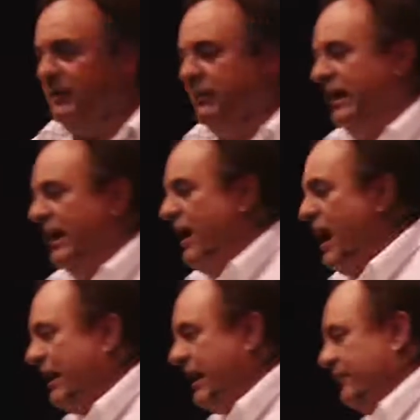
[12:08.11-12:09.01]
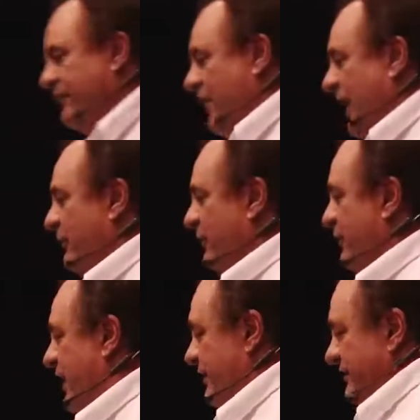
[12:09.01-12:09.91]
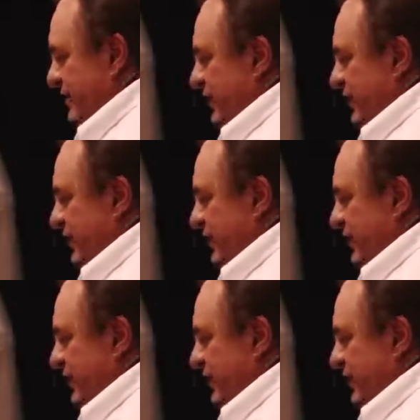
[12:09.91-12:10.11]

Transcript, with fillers: You get August, all of a sudden